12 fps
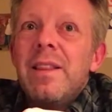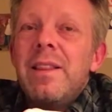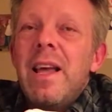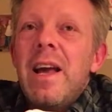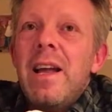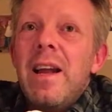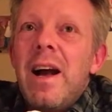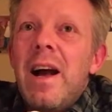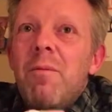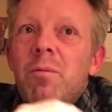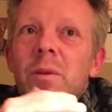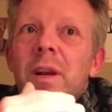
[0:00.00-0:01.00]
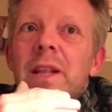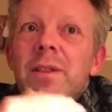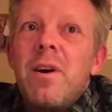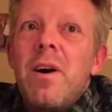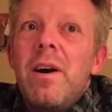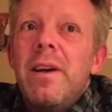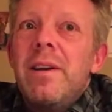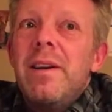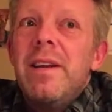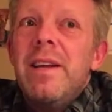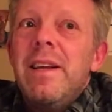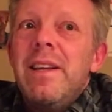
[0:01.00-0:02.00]
that I really thought
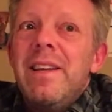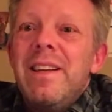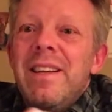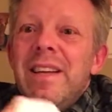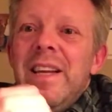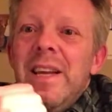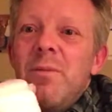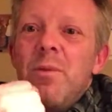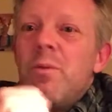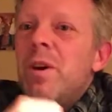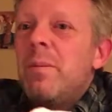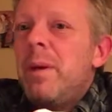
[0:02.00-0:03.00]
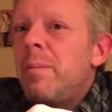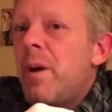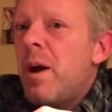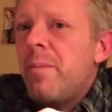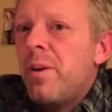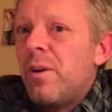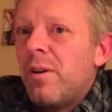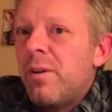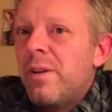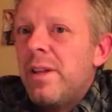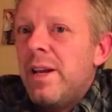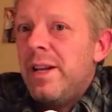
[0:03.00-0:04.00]
he would want to be popular,
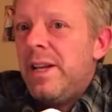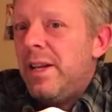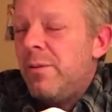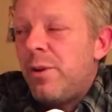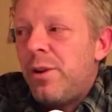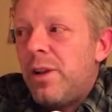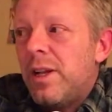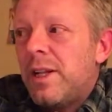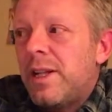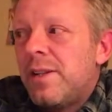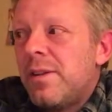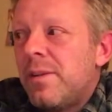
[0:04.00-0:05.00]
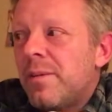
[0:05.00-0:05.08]
that he would just